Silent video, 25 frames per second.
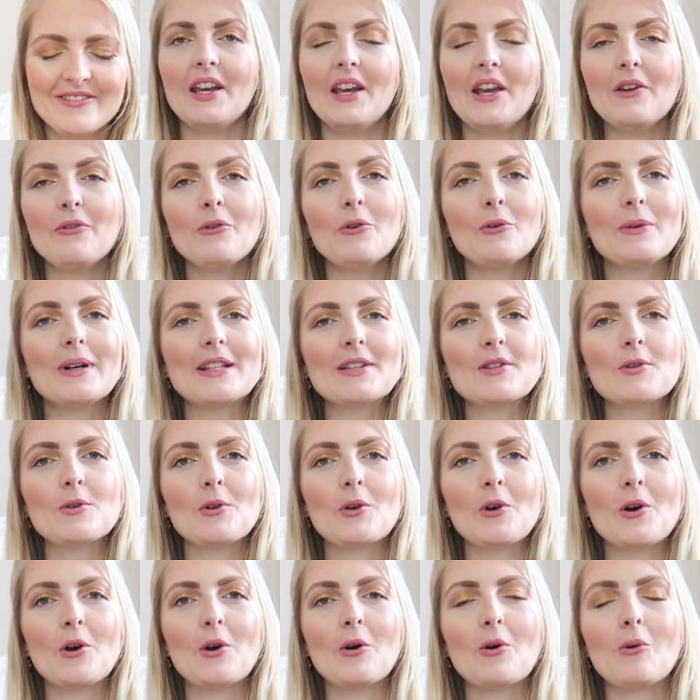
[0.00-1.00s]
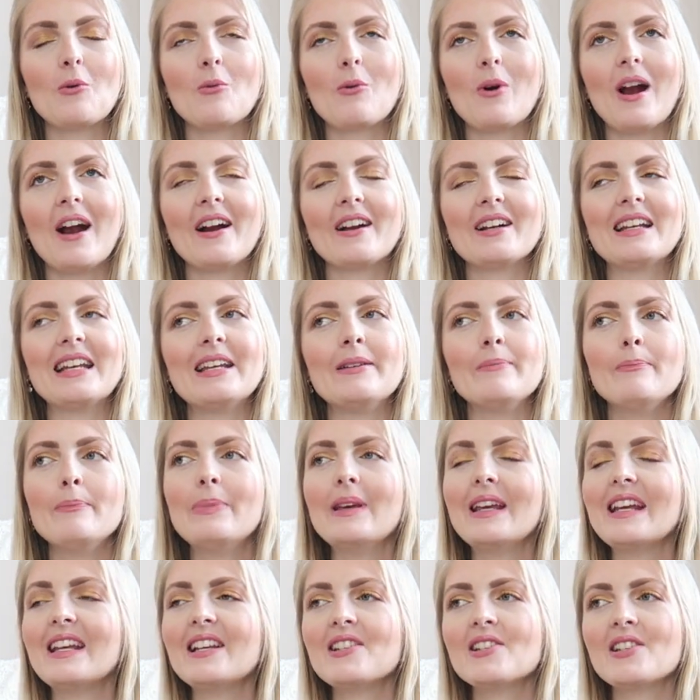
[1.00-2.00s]
If you want to know where the
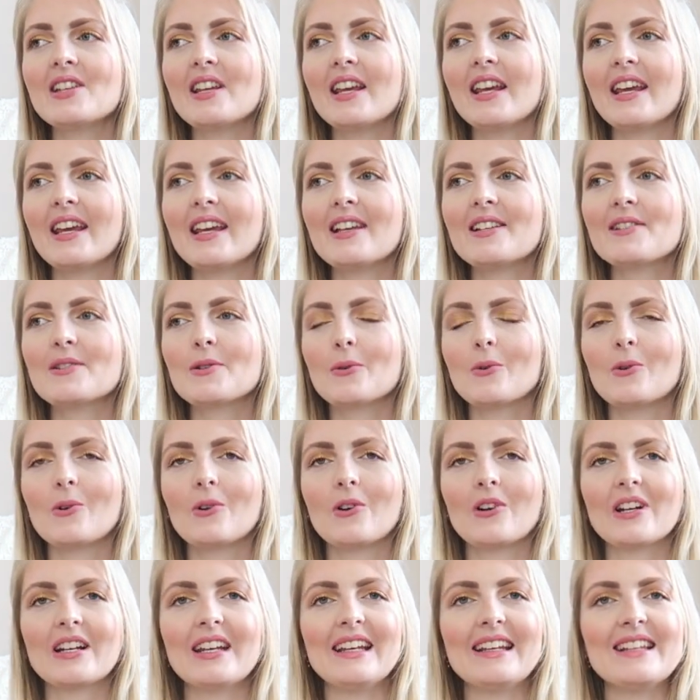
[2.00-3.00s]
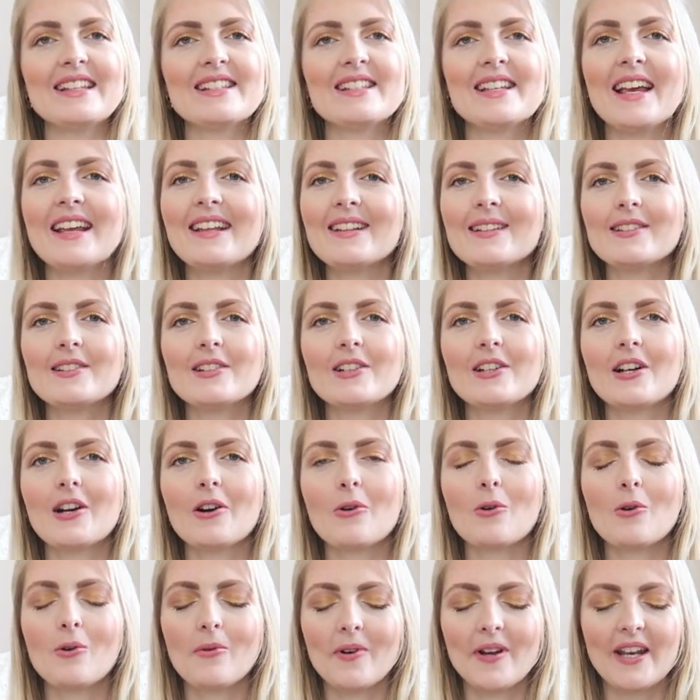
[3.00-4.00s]
beach is or the
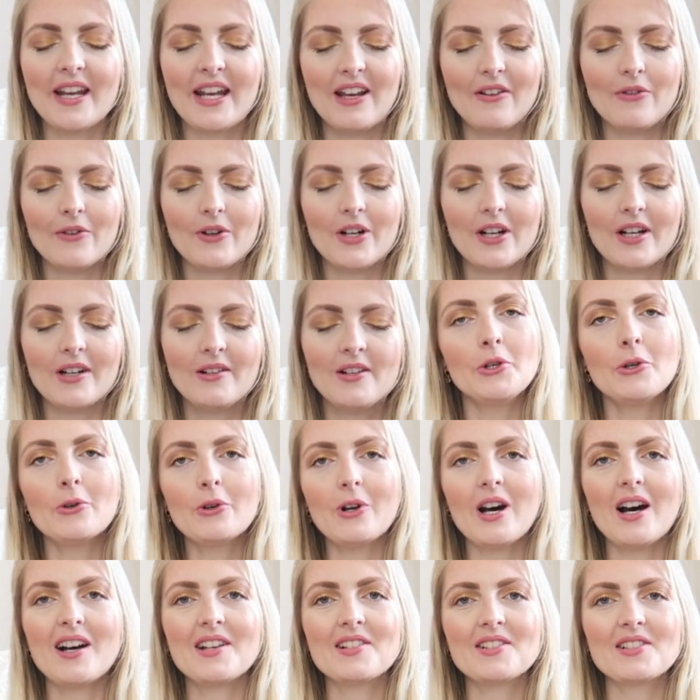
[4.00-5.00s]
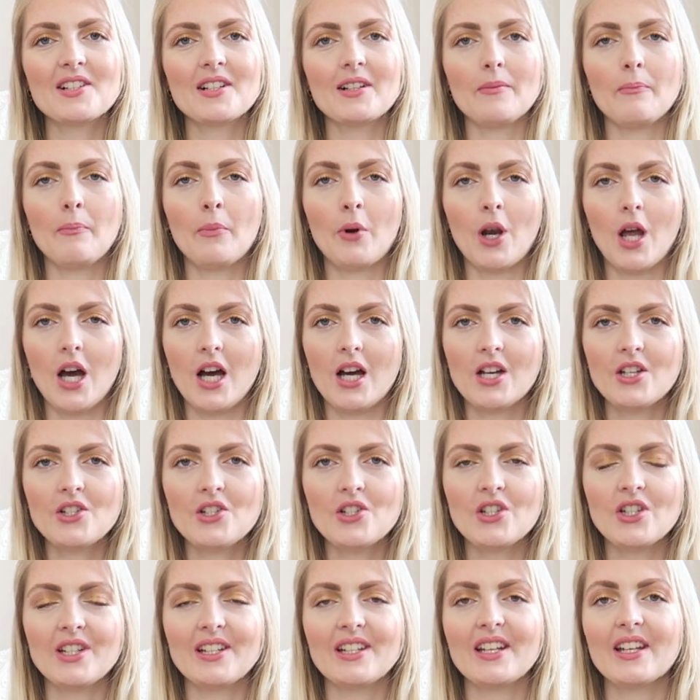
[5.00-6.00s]
center or whatever, you ask
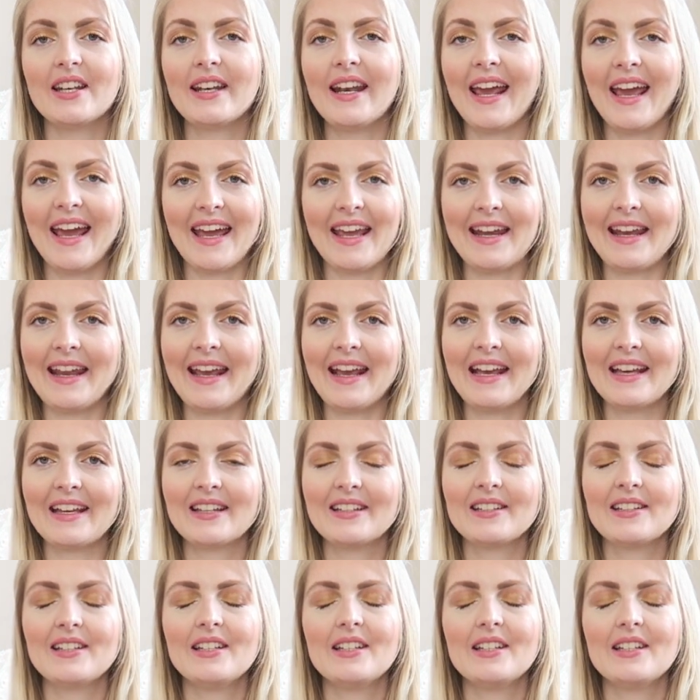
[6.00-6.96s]
plaj nerede.